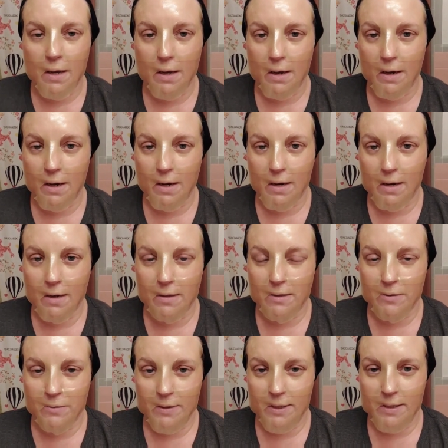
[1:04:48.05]
and
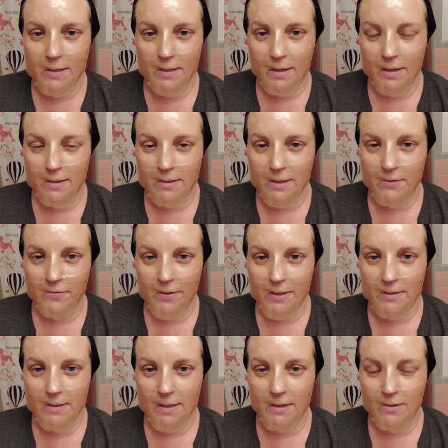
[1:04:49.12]
when he dies, he
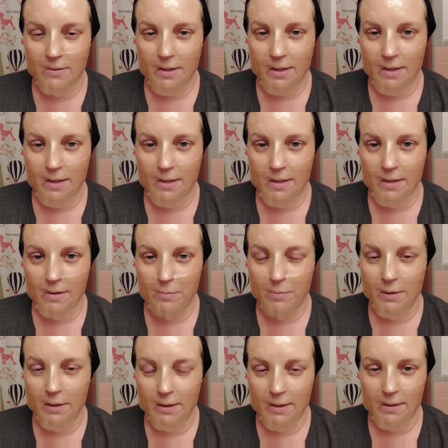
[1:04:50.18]
finds out that he
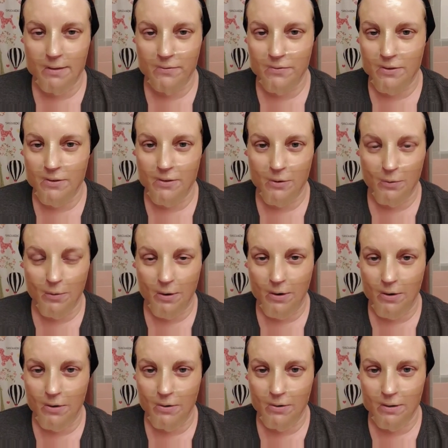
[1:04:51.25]
believed the
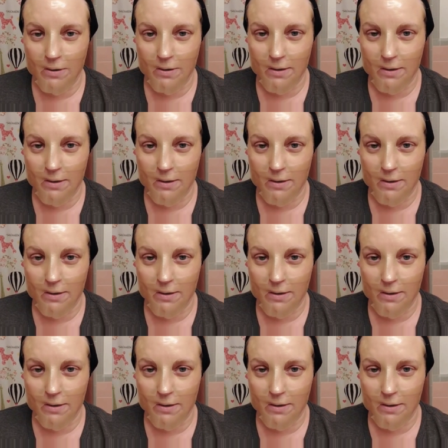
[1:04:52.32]
wrong